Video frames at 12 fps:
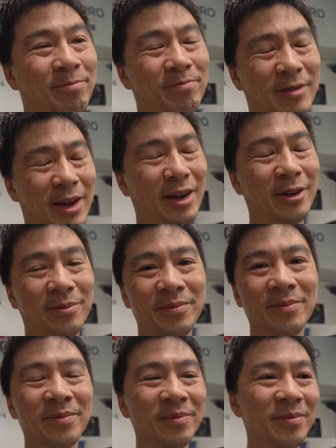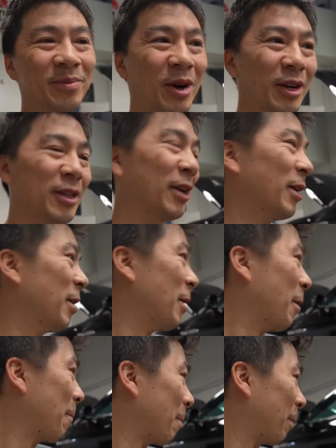Yeah, but
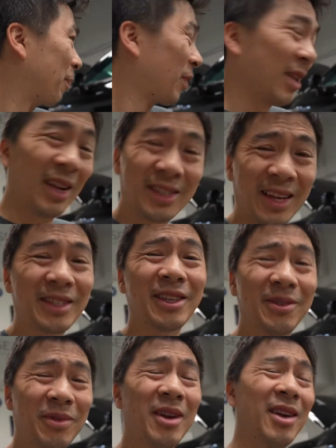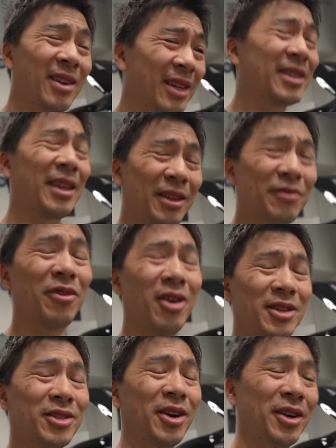let's get this, let's get this
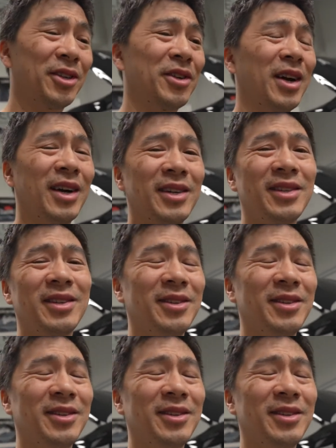vlog started, you guys.